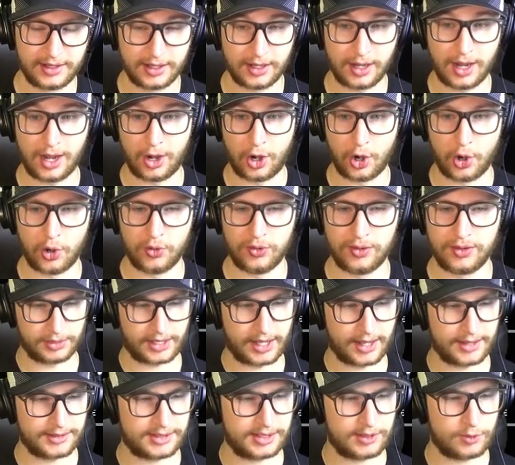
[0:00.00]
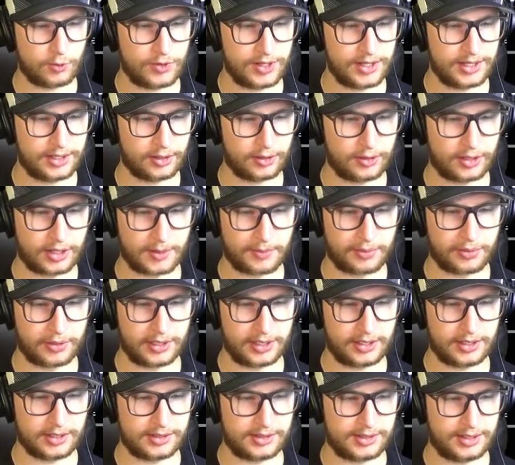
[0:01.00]
Uh-oh. Mackenzie Weegar on a
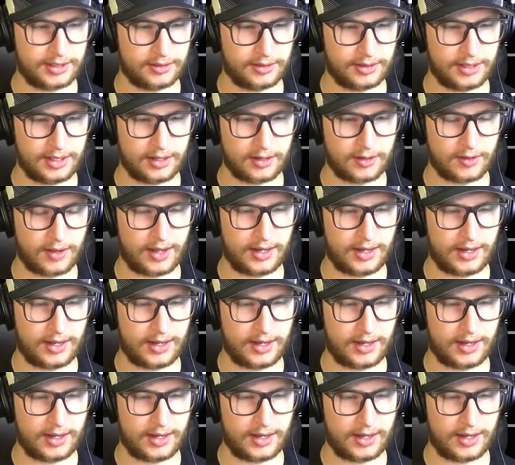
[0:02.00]
pretty good deal here,